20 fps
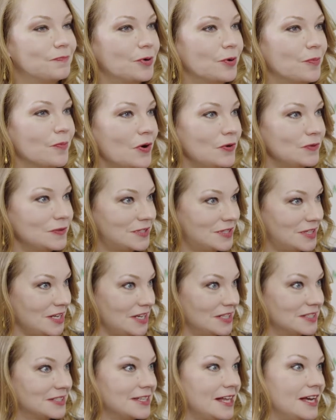promotes
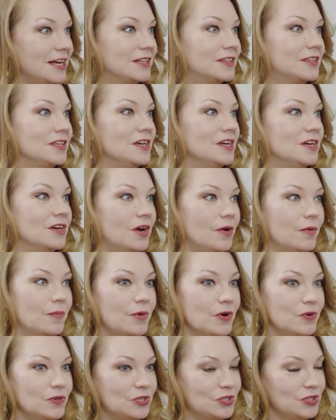things like the
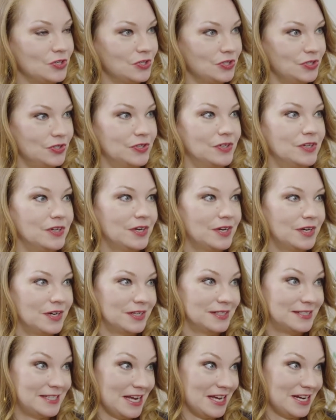emotional
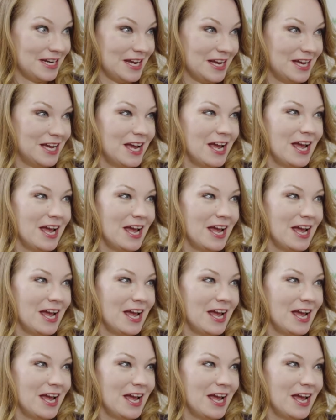data.